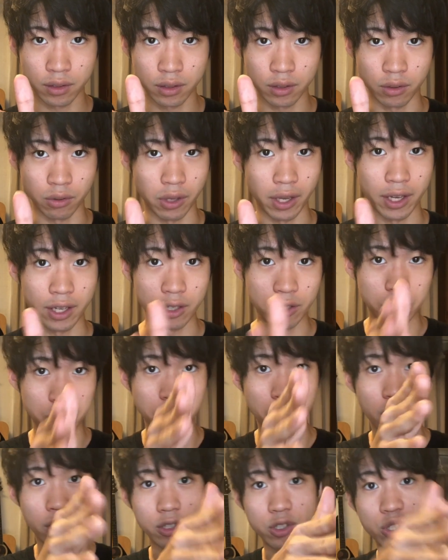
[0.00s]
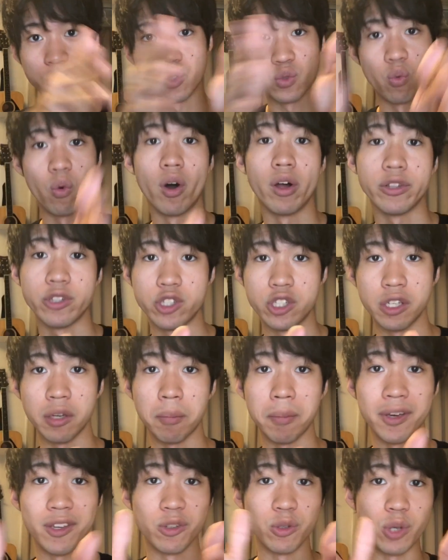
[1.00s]
Okay, not just watching,
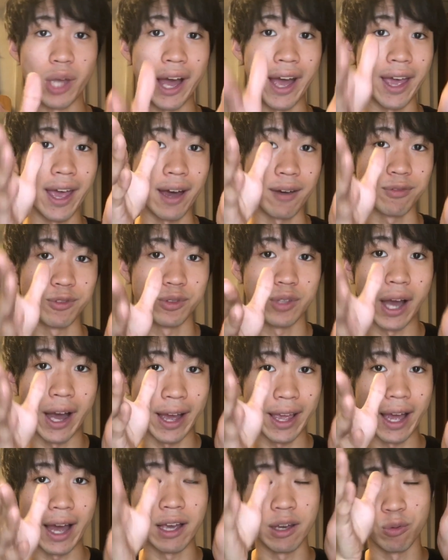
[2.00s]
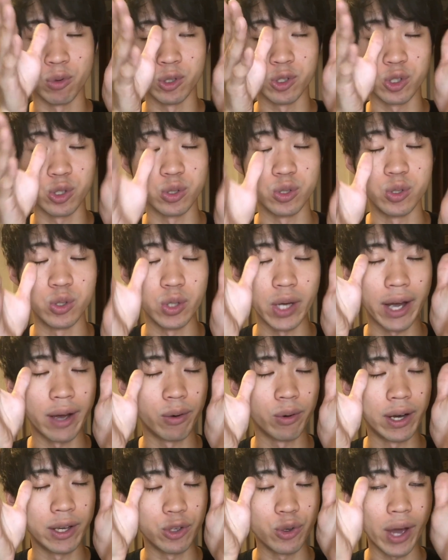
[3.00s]
but you, I have I, I want you to I
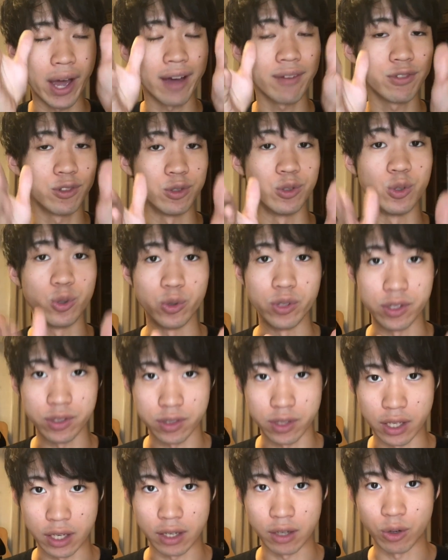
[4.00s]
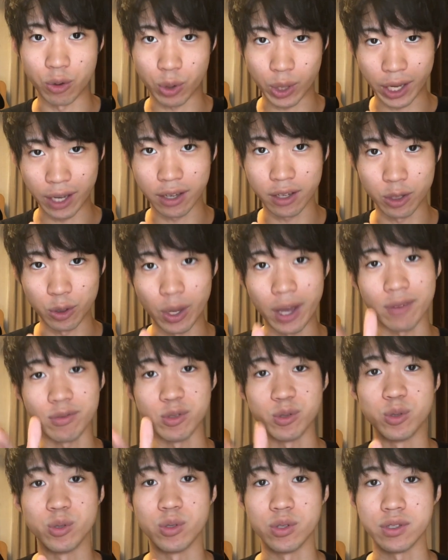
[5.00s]
you have to do this thing, okay? You have
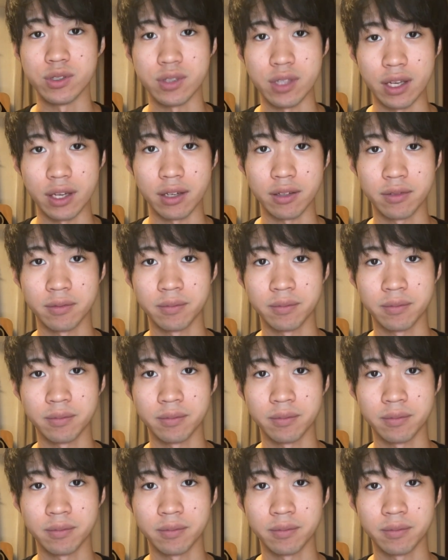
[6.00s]
to do this thing.